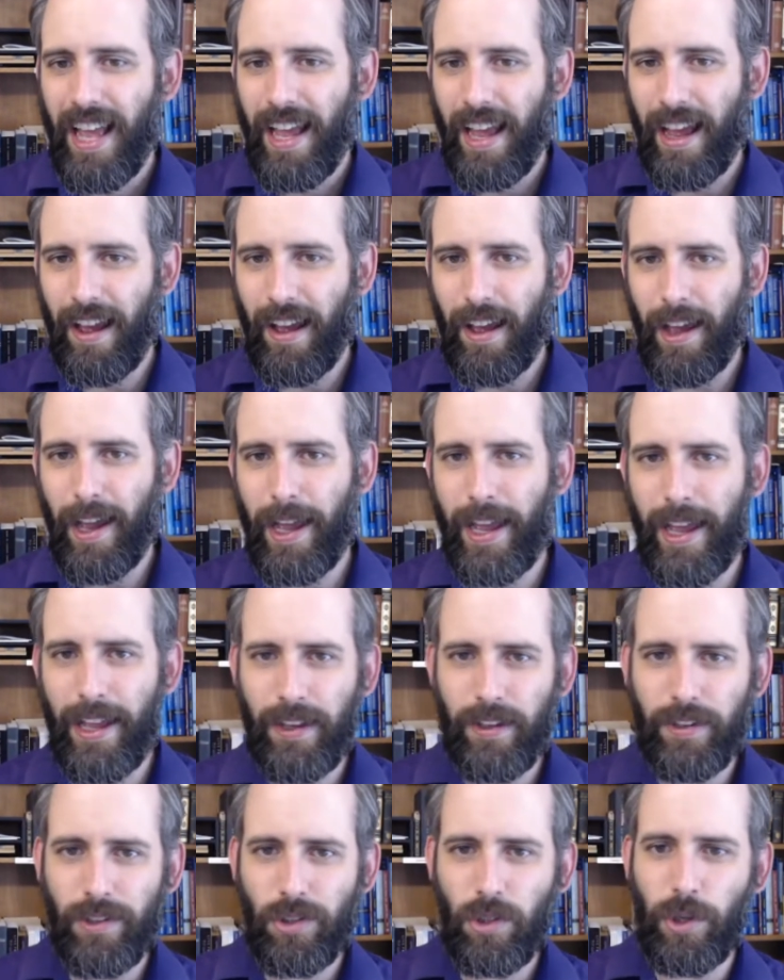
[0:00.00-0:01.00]

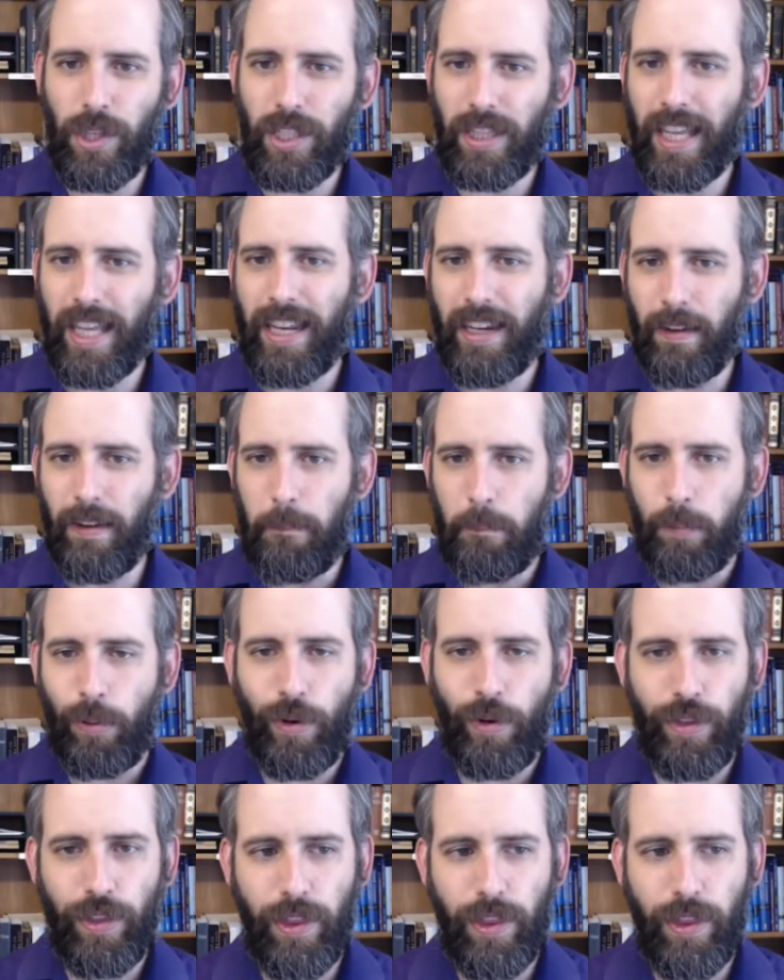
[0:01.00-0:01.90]
and so that they can put